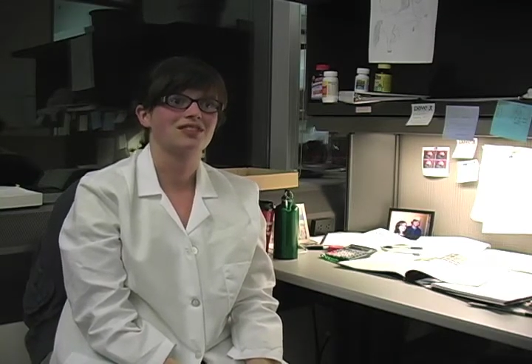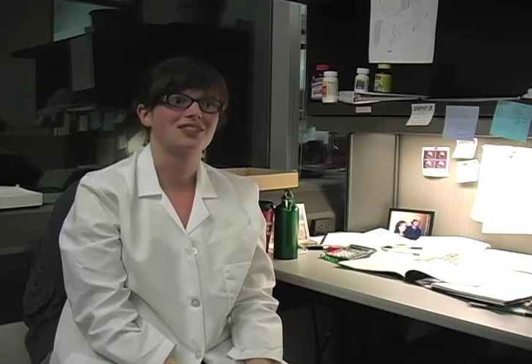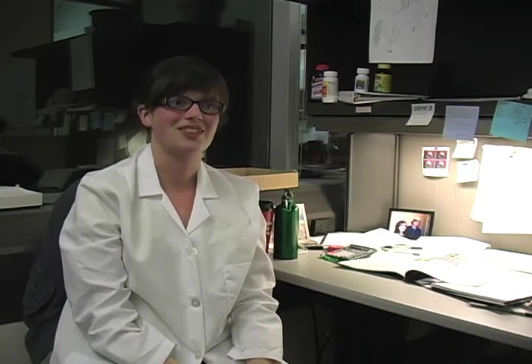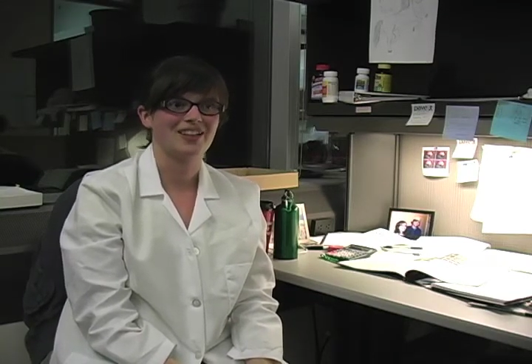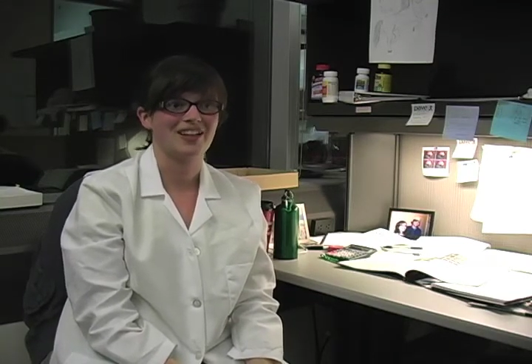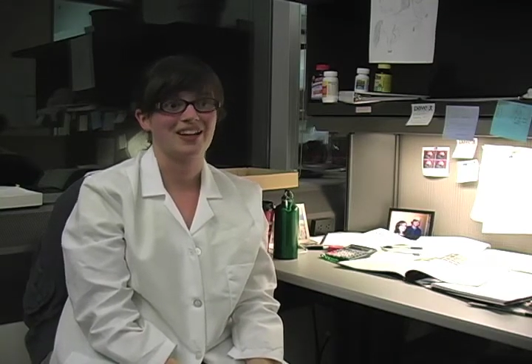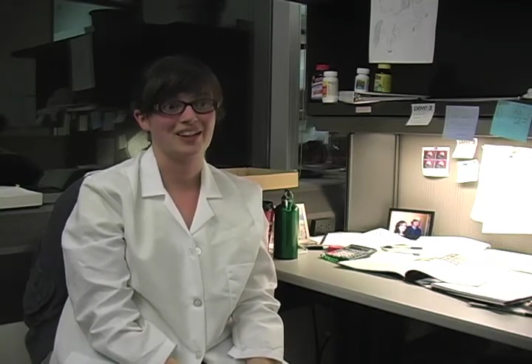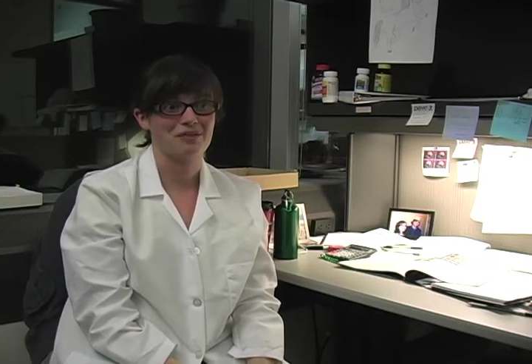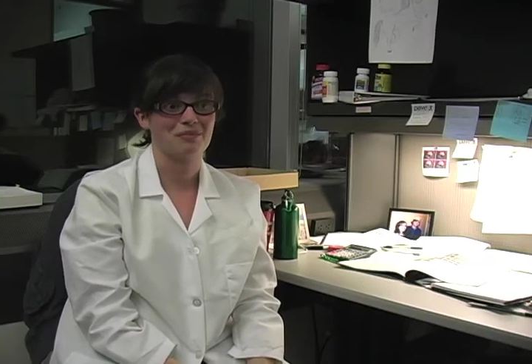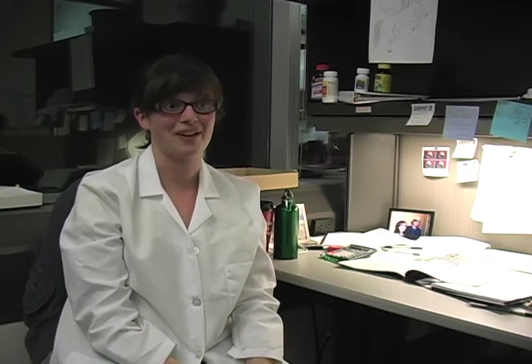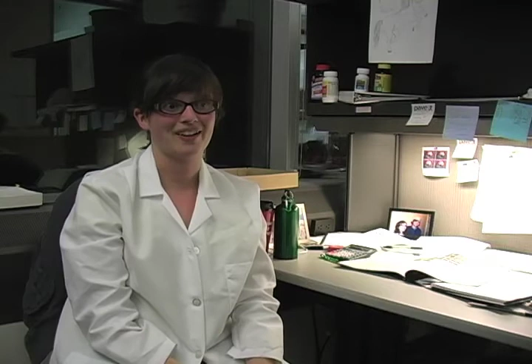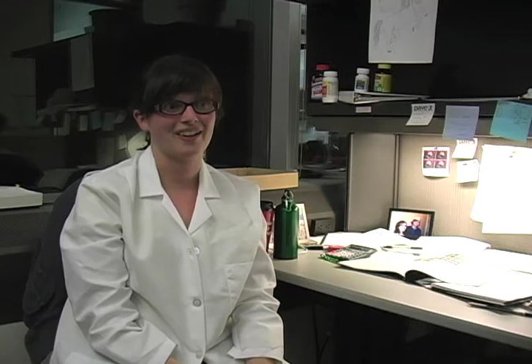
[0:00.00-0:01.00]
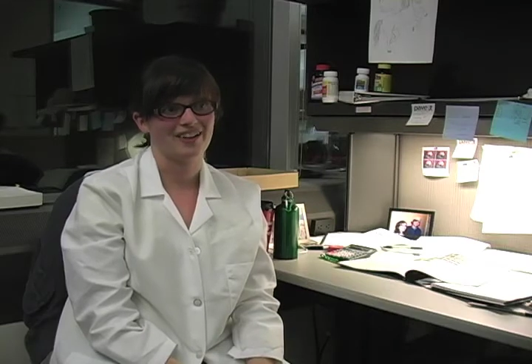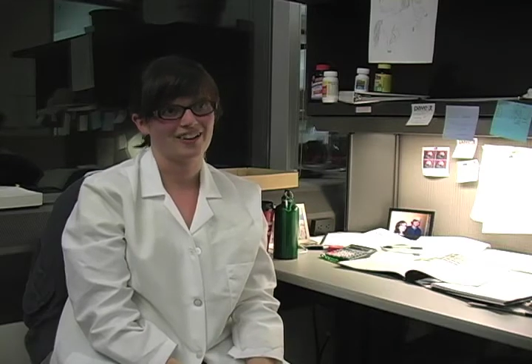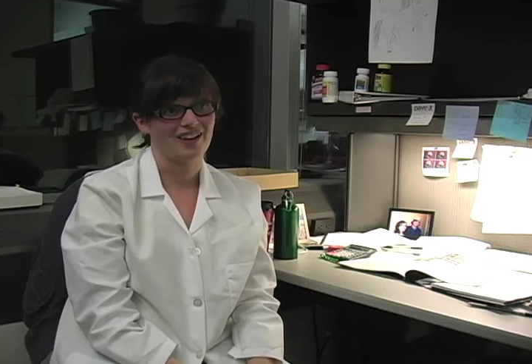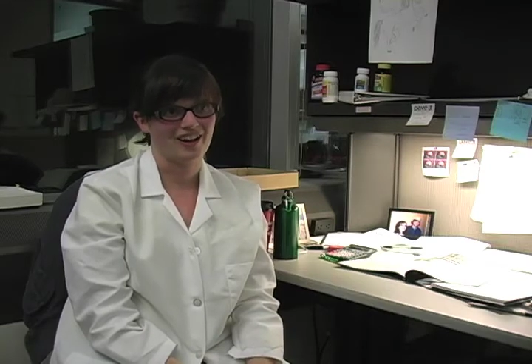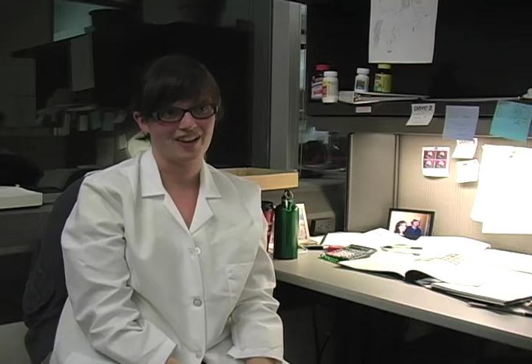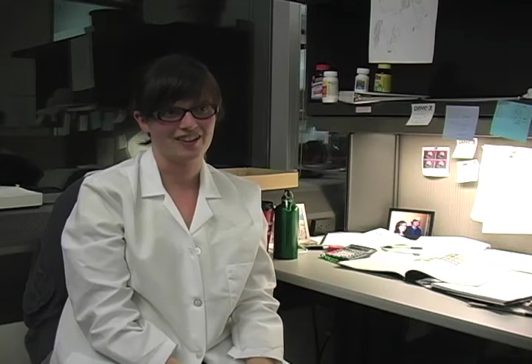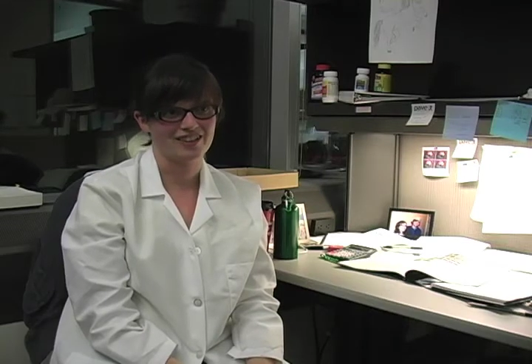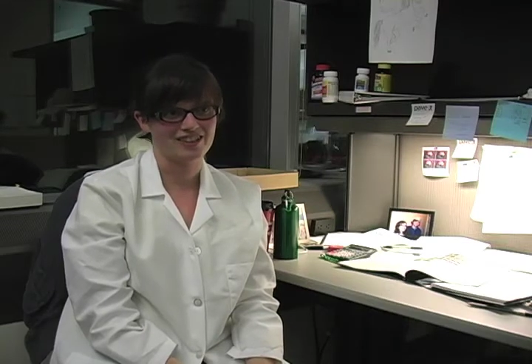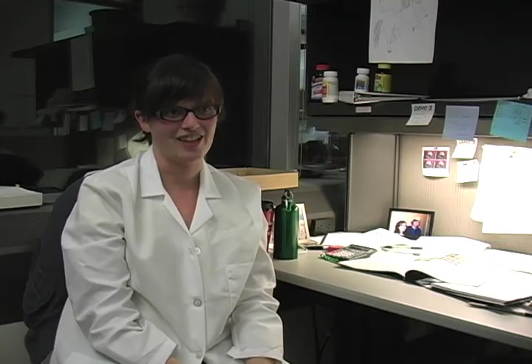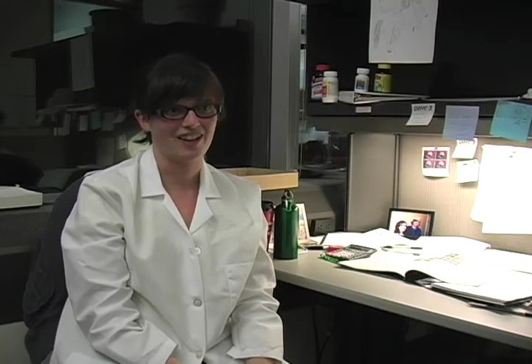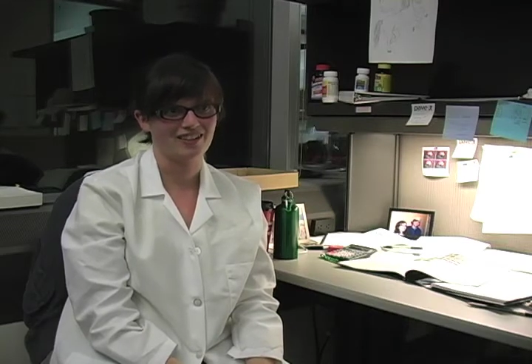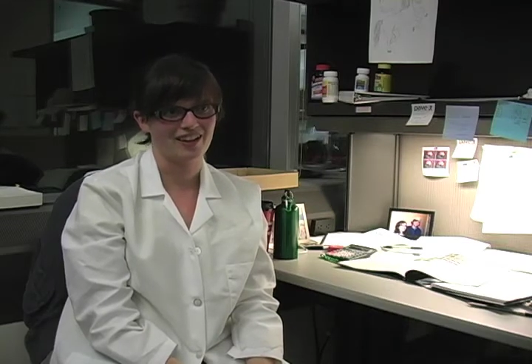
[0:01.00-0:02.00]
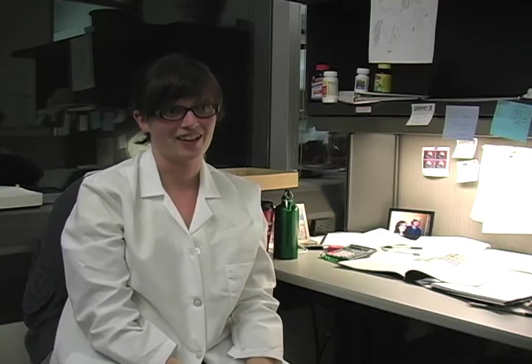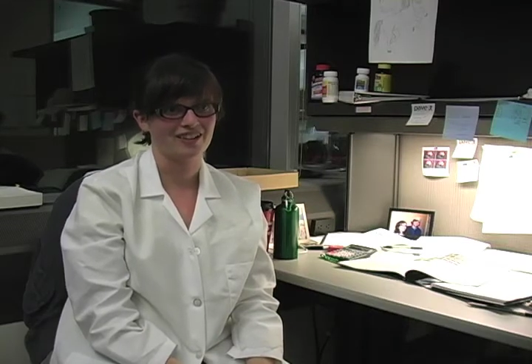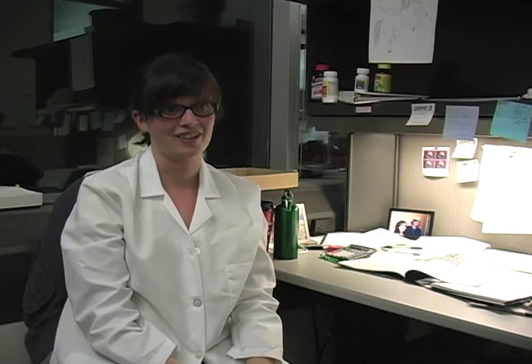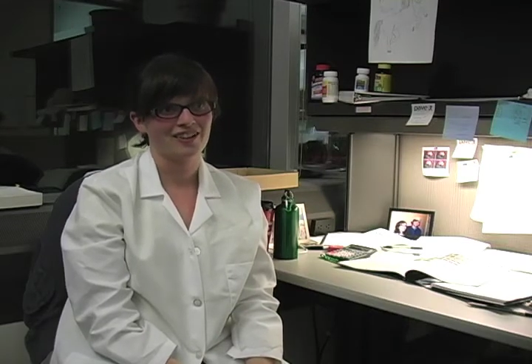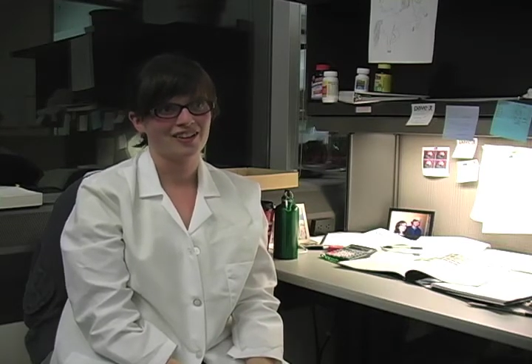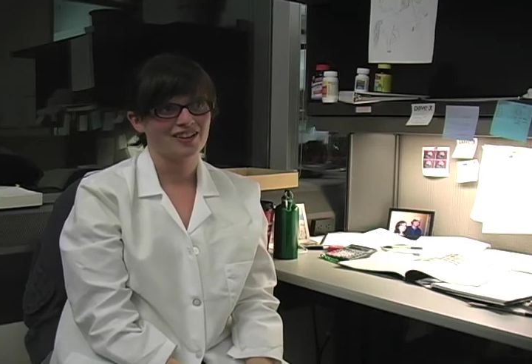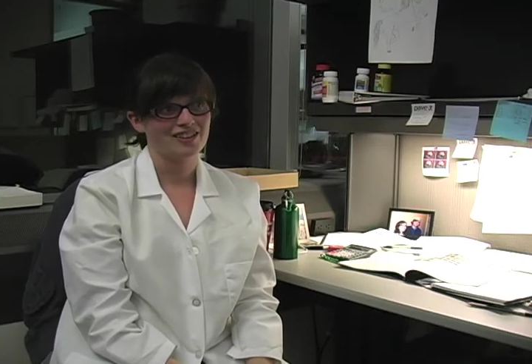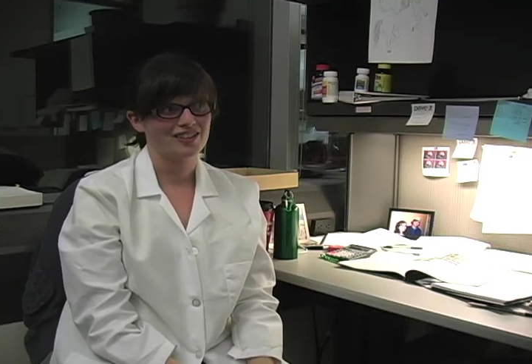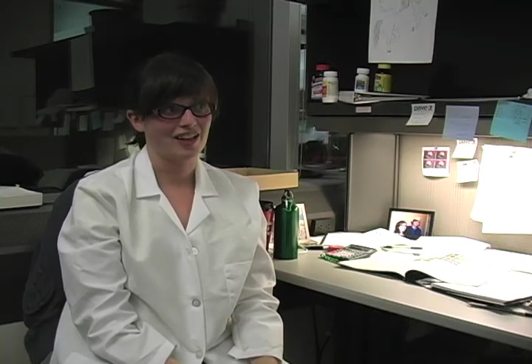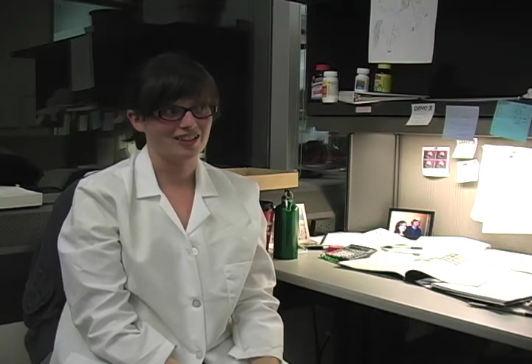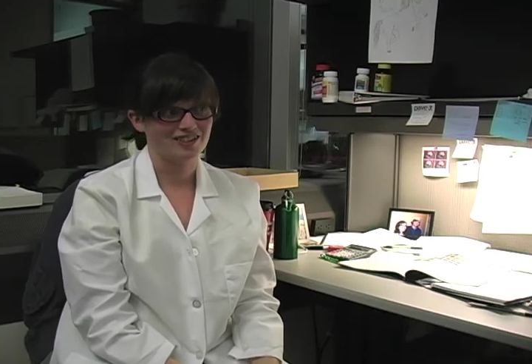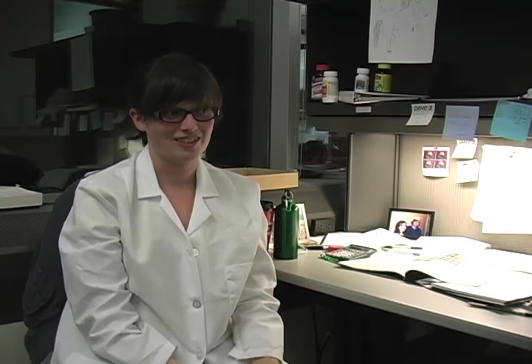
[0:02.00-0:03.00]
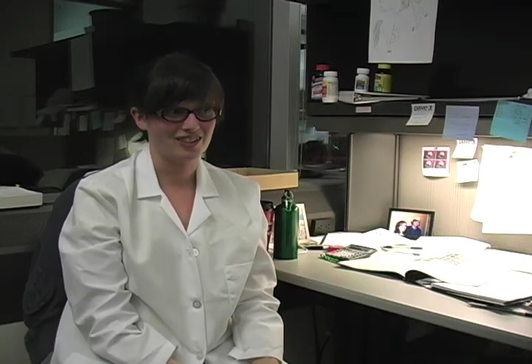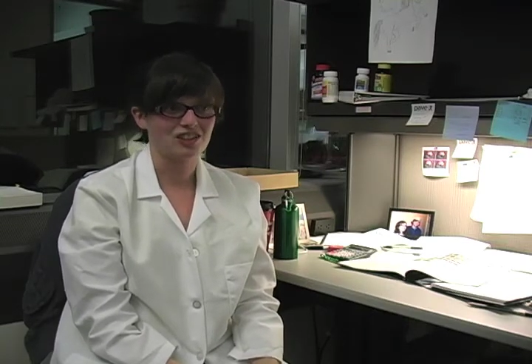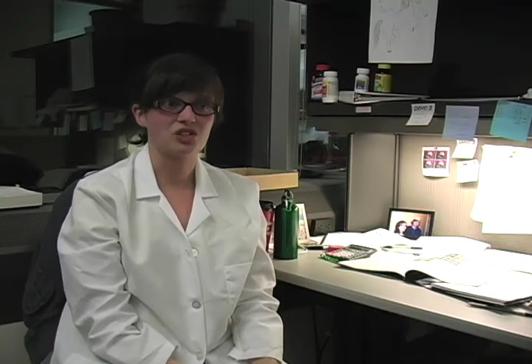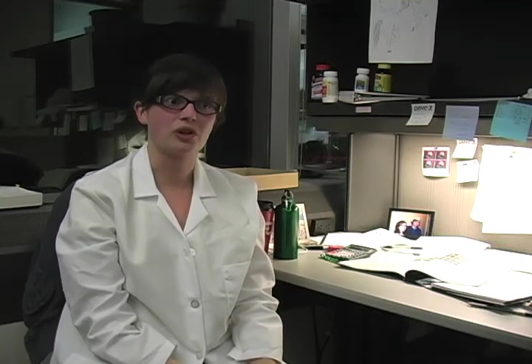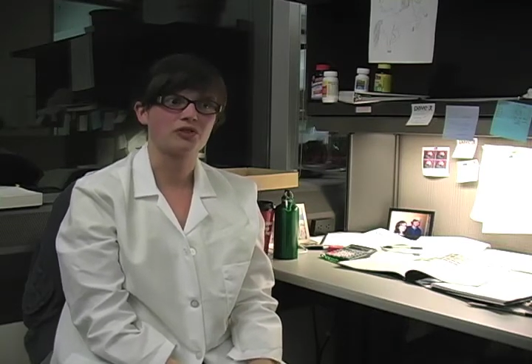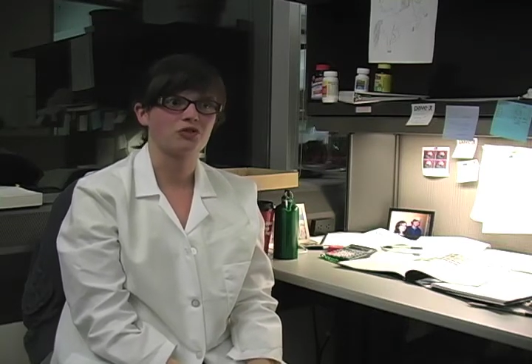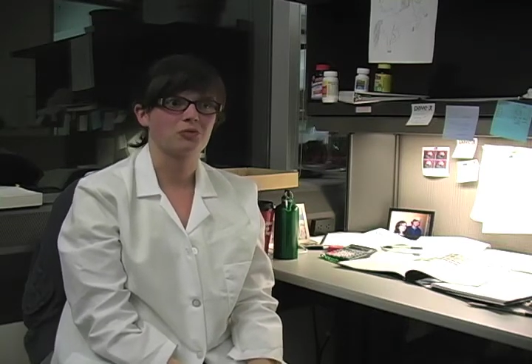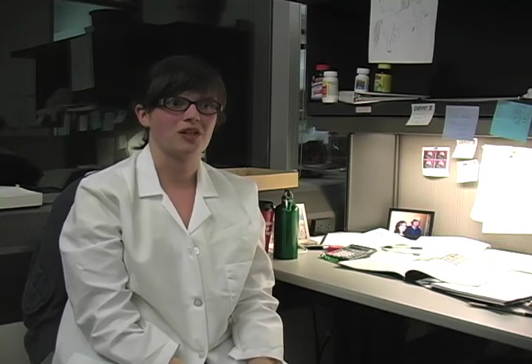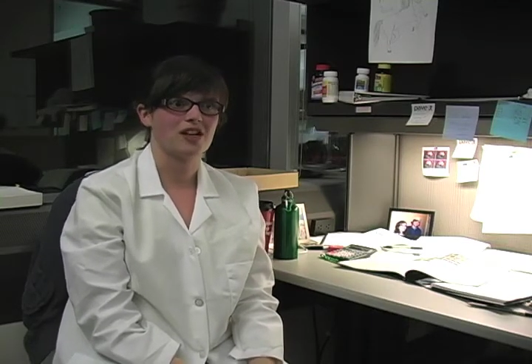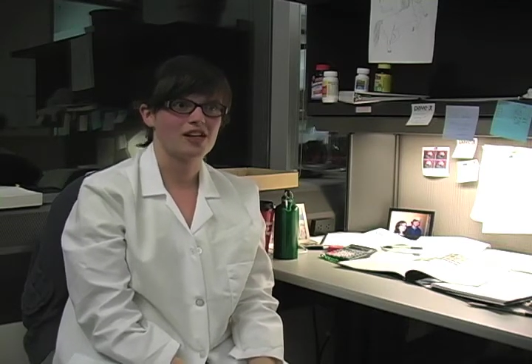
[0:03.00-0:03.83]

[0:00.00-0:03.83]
to anybody. It's not like science just clicked for me.